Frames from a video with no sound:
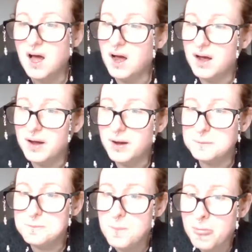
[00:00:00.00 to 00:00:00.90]

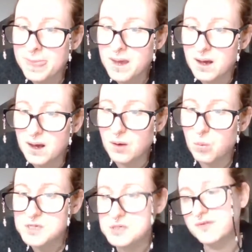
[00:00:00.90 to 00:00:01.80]
I
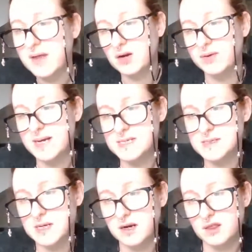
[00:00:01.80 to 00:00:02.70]
wonder if that creator's
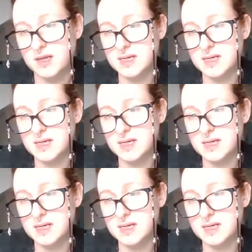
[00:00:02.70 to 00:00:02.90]
done